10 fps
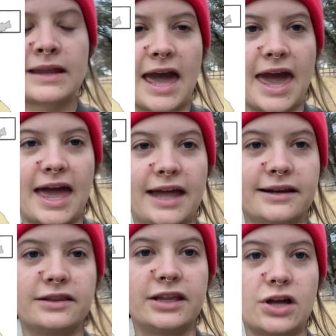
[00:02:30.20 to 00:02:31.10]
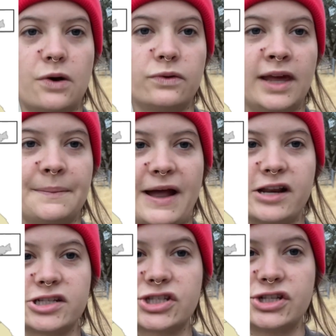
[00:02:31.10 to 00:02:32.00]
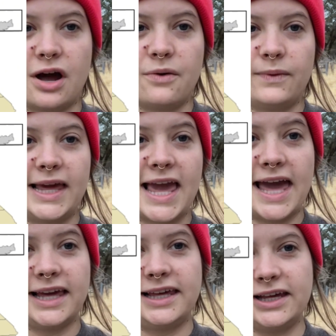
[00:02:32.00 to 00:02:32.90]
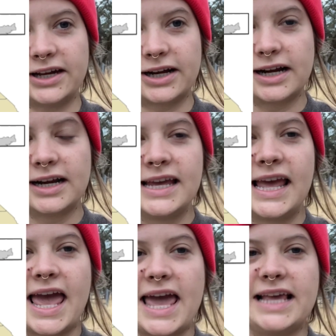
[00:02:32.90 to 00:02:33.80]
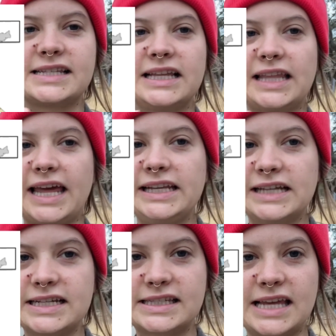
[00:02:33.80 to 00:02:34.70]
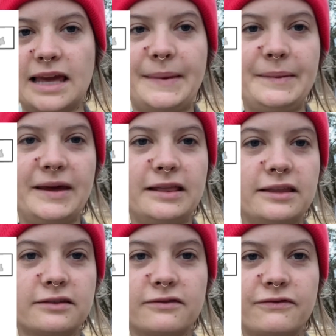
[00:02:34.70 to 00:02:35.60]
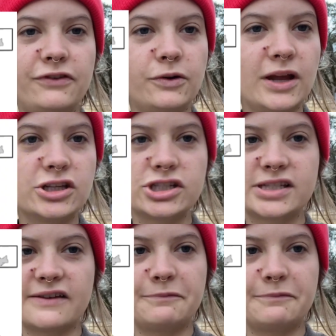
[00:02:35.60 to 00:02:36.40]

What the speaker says: And the only amount of snow we get here is a light dusting, maybe a few inches of